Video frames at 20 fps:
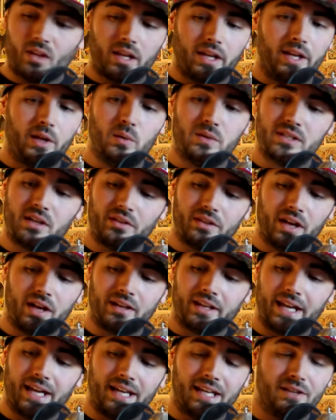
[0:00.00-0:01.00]
He was on the
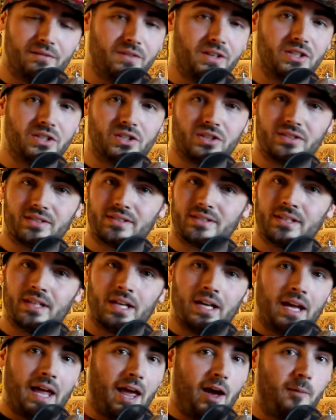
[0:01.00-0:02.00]
Uncanny Avengers,
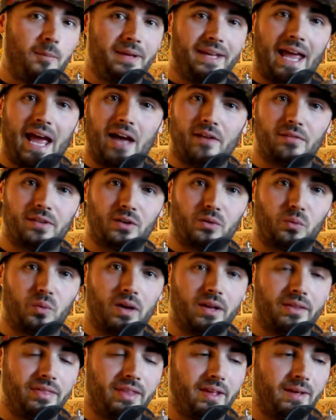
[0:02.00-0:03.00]
helping Havoc
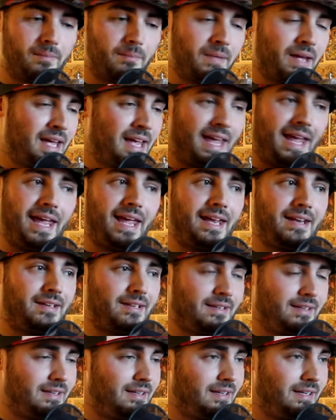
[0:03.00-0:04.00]
run them,
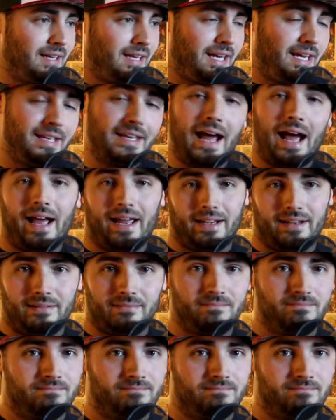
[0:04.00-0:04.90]
and he died.